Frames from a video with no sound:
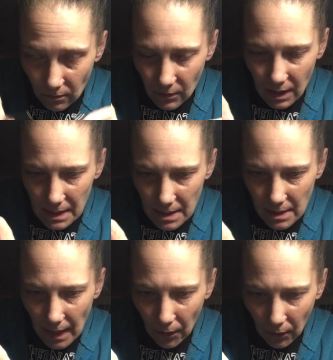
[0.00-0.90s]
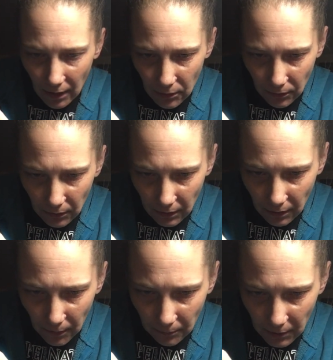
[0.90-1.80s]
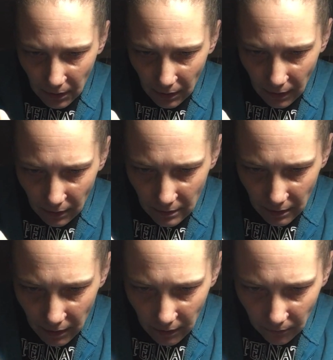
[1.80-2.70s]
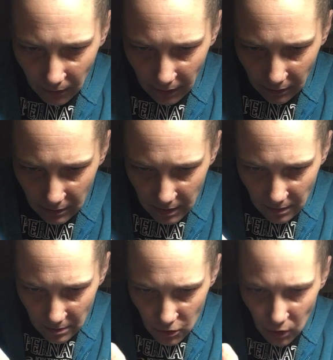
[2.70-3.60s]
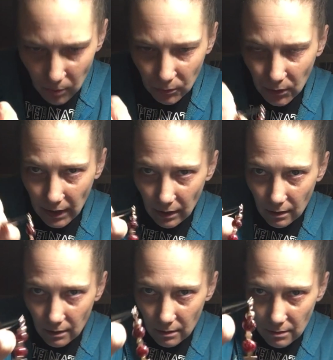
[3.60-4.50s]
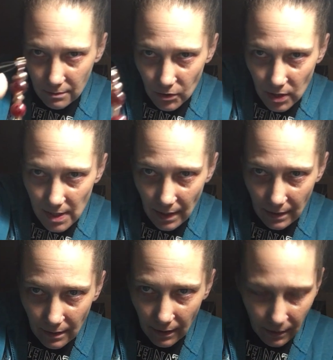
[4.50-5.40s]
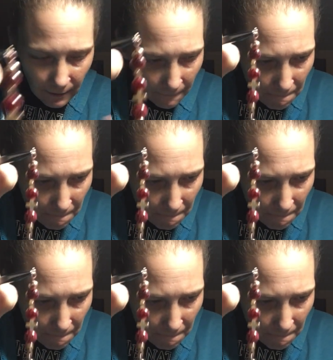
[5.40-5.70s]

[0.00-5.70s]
This is how I do it. I'm going to add the earring to the jump ring just like that.